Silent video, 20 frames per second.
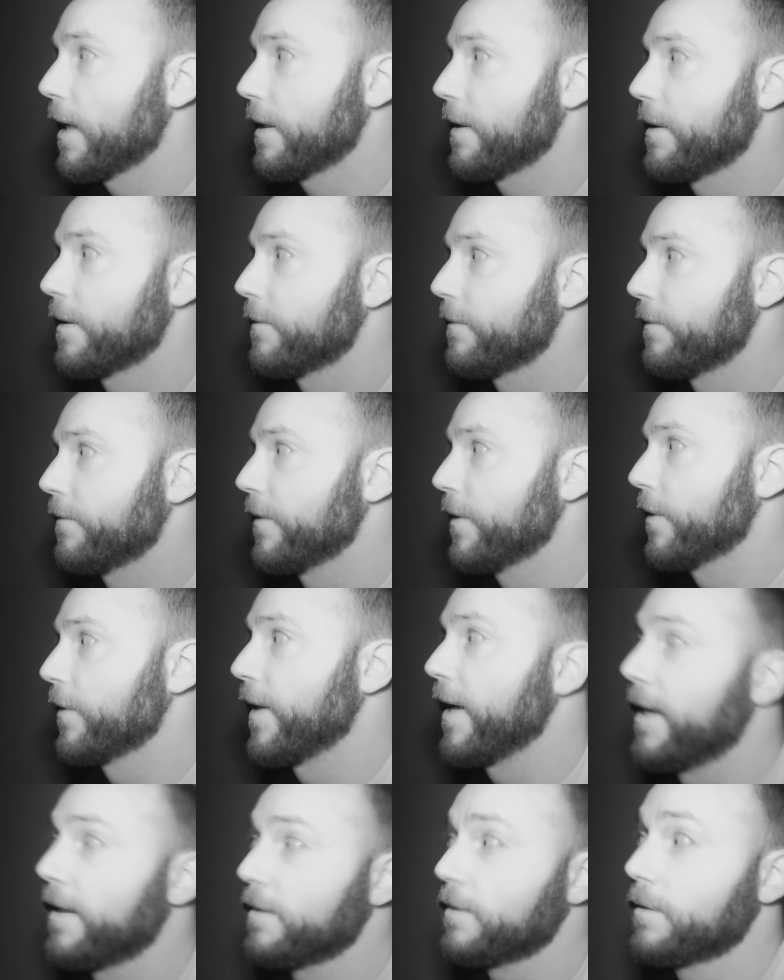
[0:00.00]
it didn't feel
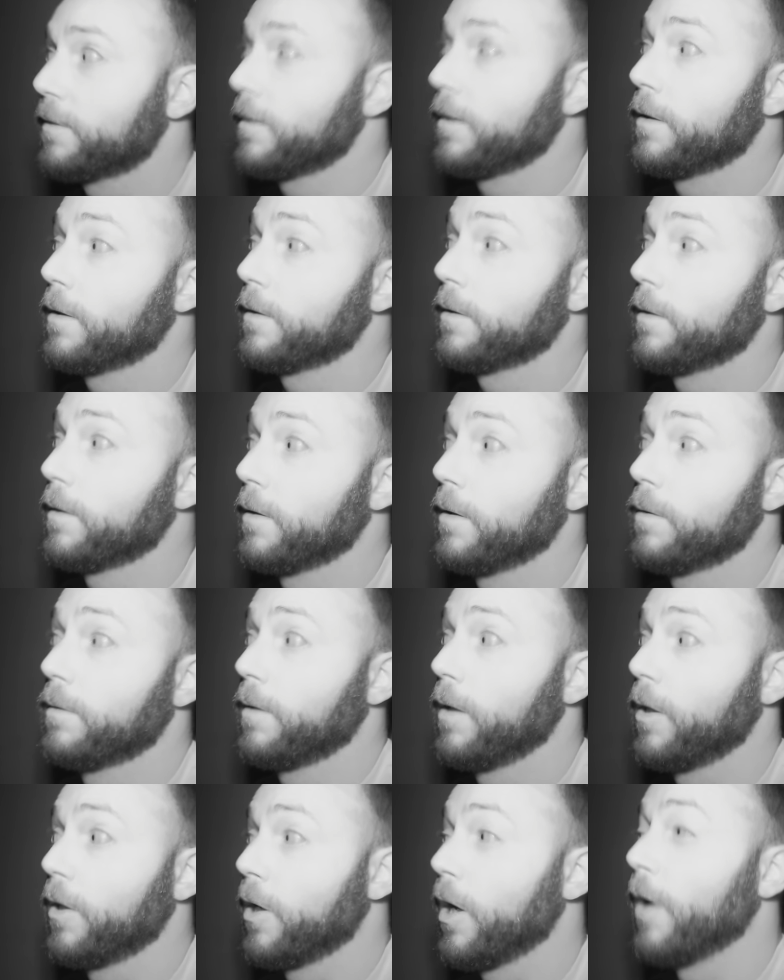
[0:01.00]
that
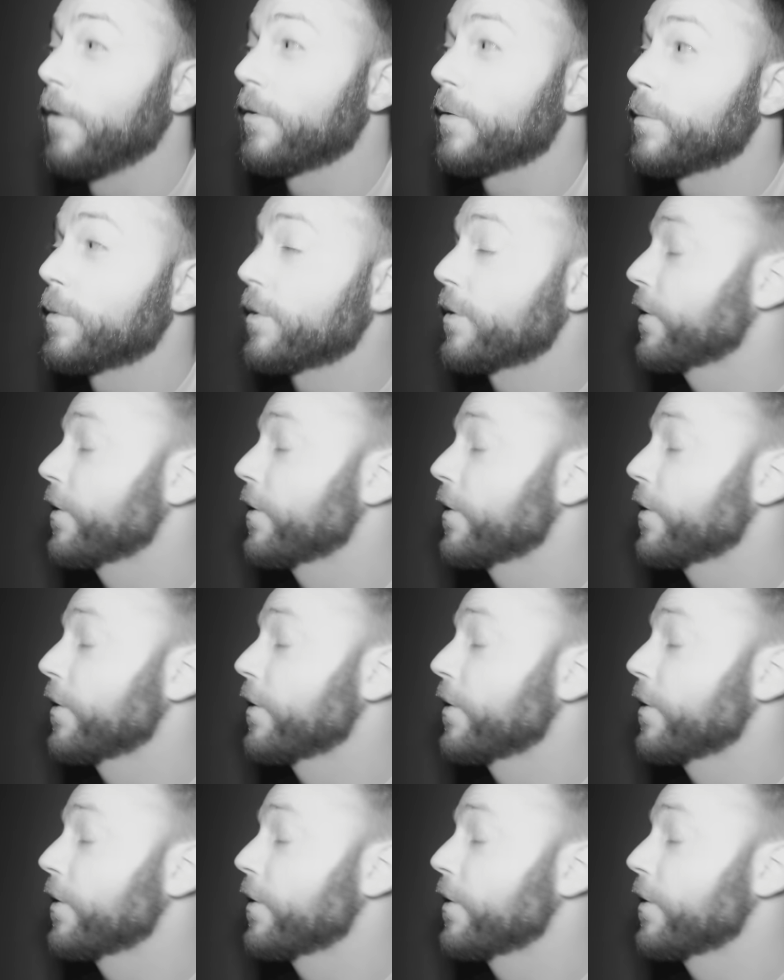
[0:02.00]
uncomfortable